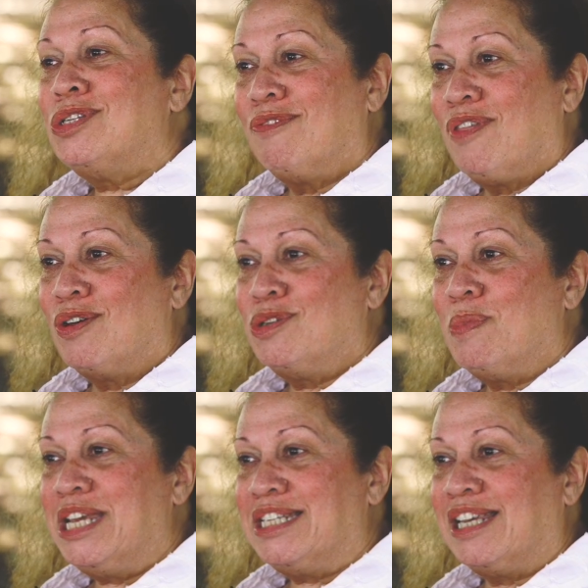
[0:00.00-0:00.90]
of those
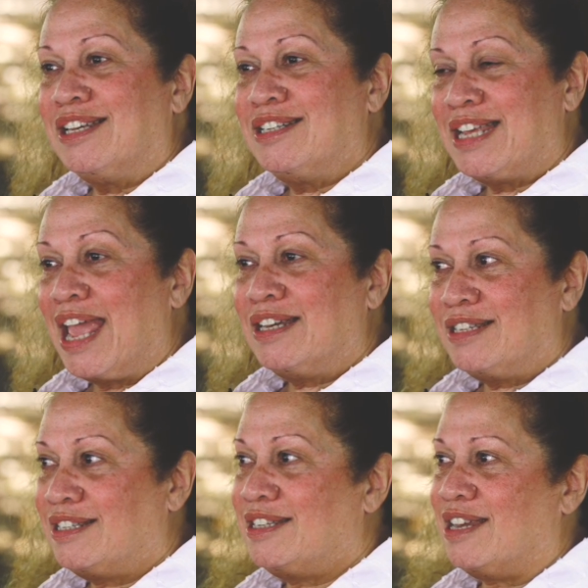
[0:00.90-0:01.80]
meetings and
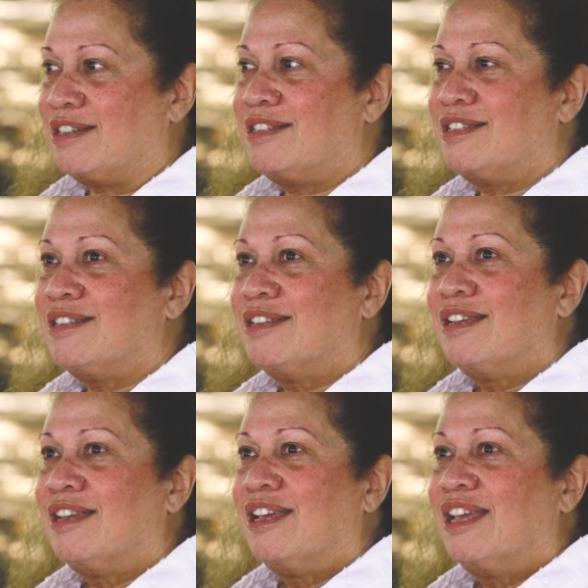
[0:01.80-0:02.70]
since,
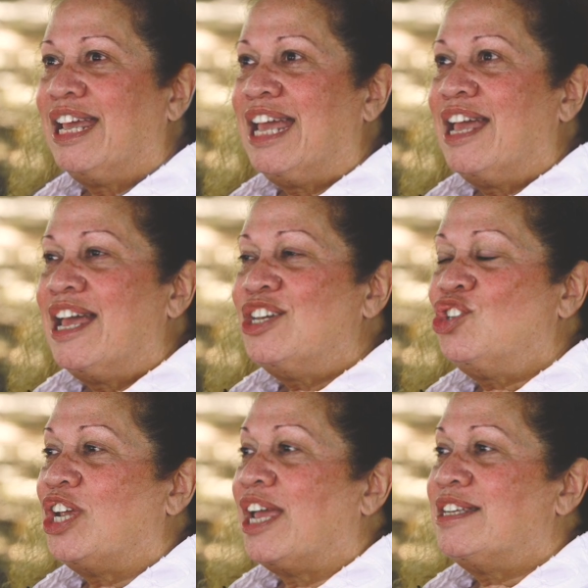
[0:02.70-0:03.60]

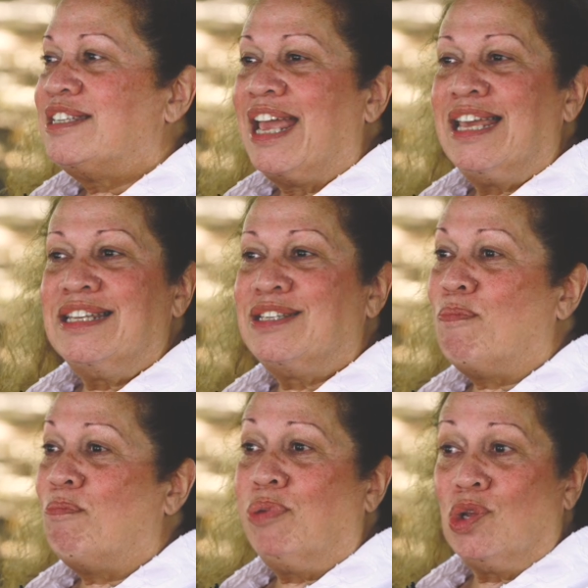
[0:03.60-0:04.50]
Jazz has
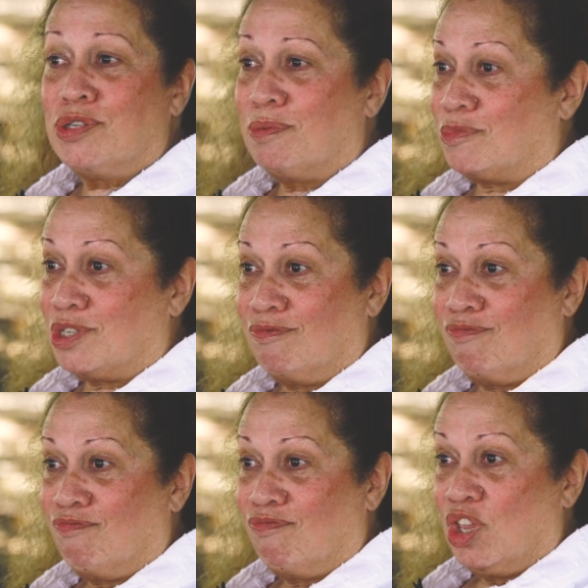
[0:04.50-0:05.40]
blossomed.
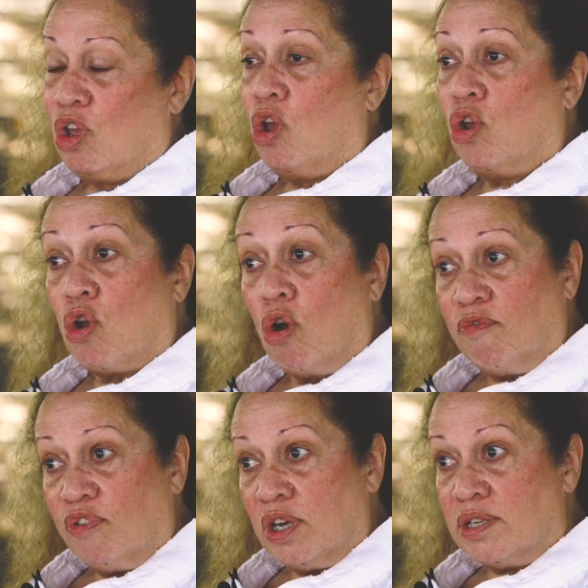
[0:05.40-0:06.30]
Her
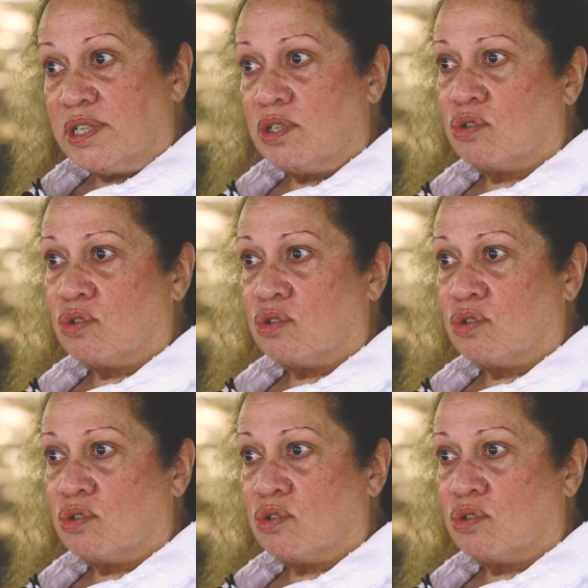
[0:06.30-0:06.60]
confidence has